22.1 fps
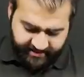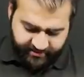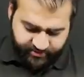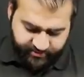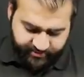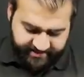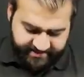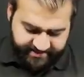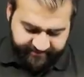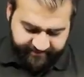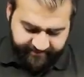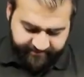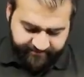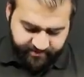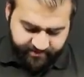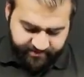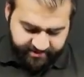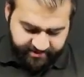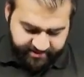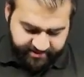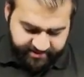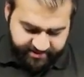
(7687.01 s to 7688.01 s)
Do you want to see if I have to
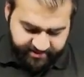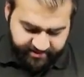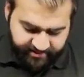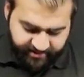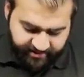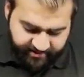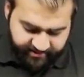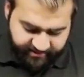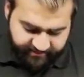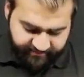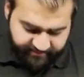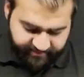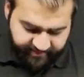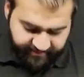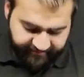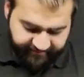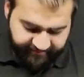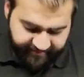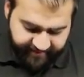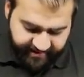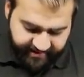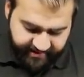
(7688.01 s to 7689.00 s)
use it at the start of my
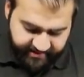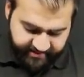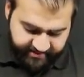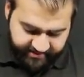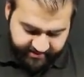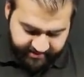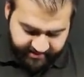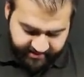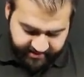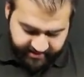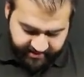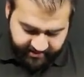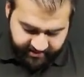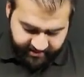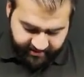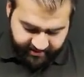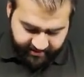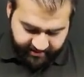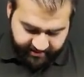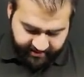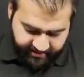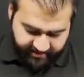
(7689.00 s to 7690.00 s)
phase?
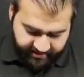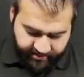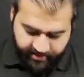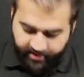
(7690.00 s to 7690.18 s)
Uh,